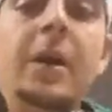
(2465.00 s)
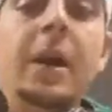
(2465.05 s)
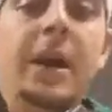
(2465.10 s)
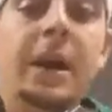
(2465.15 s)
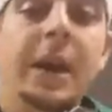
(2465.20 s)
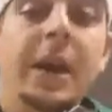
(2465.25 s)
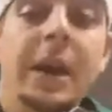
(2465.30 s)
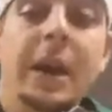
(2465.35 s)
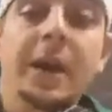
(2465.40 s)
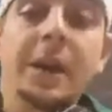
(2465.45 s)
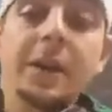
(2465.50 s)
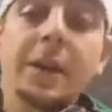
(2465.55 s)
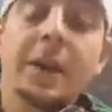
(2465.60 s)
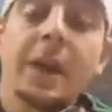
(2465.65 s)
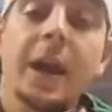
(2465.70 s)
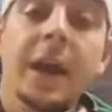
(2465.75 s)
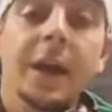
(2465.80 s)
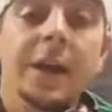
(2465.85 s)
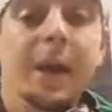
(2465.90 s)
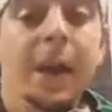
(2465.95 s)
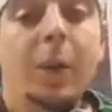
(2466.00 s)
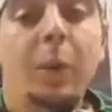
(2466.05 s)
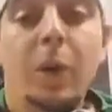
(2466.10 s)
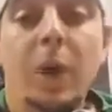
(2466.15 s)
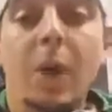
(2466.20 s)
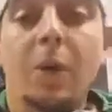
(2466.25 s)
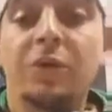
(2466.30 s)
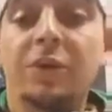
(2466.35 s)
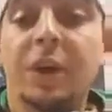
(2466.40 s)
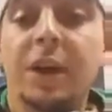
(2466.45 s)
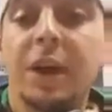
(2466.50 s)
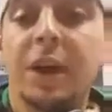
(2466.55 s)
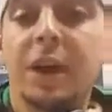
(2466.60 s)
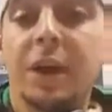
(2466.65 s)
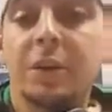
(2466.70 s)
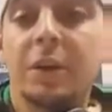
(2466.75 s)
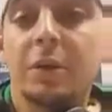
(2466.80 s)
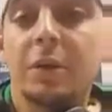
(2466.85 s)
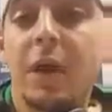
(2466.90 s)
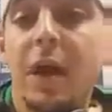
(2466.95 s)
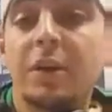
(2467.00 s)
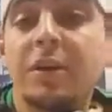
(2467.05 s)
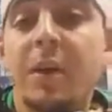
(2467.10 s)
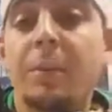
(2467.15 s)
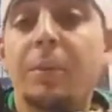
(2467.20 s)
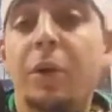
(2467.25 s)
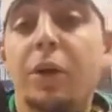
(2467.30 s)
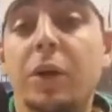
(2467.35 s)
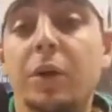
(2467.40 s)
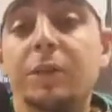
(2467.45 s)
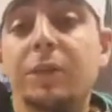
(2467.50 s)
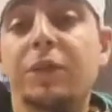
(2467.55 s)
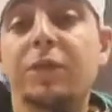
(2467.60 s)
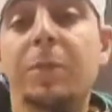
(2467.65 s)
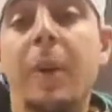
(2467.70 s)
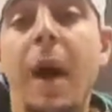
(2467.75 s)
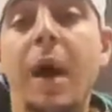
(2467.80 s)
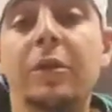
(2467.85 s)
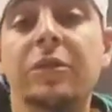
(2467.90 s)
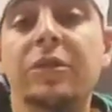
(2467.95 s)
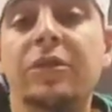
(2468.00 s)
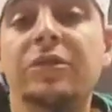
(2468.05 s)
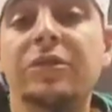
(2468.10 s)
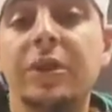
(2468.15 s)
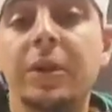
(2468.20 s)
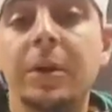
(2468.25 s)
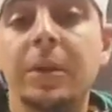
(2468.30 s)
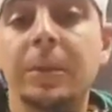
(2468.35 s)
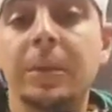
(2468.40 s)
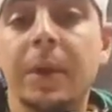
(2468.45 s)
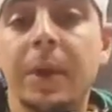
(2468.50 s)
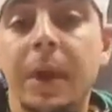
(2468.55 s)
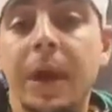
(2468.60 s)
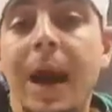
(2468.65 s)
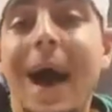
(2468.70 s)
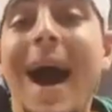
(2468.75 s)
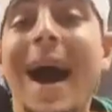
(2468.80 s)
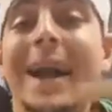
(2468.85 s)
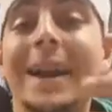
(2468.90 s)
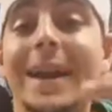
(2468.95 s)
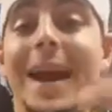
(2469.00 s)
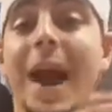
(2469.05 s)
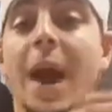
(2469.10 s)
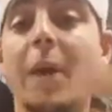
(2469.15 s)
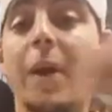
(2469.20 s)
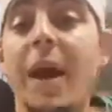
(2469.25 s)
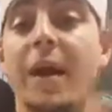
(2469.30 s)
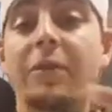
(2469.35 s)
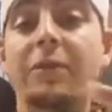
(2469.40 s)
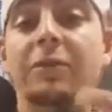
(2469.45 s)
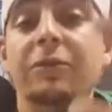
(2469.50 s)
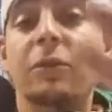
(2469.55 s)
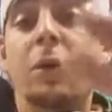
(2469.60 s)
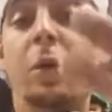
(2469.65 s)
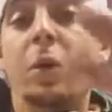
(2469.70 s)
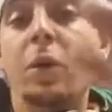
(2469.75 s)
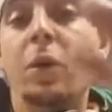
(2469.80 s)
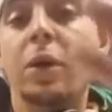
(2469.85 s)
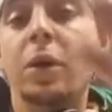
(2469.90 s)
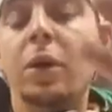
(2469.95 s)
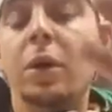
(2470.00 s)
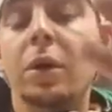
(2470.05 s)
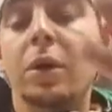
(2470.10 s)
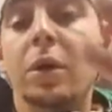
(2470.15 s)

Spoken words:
And what I was going to get into, guys, I'm looking for sponsorship. I now have 4